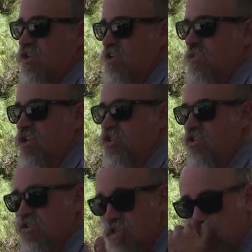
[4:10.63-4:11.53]
so make sure
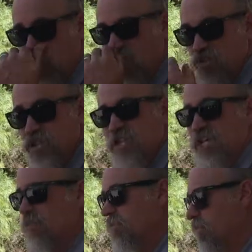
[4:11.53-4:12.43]
your water's
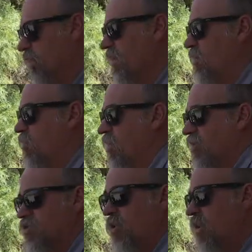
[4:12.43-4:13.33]
clean, put all that water.
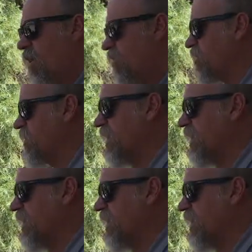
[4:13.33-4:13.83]
So all your